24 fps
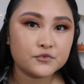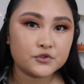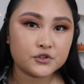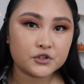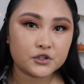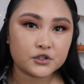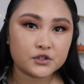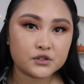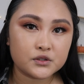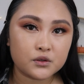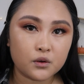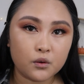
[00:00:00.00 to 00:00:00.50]

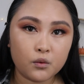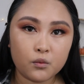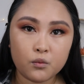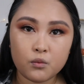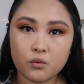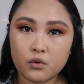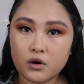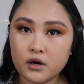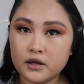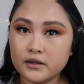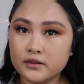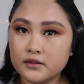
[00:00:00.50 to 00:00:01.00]
just
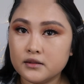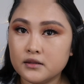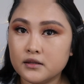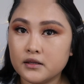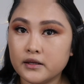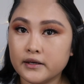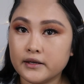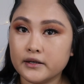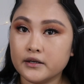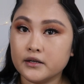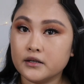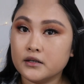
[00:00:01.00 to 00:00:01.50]
one
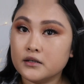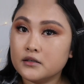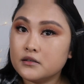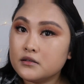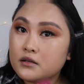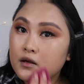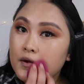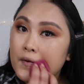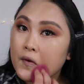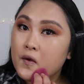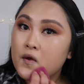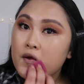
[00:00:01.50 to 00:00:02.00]
layer.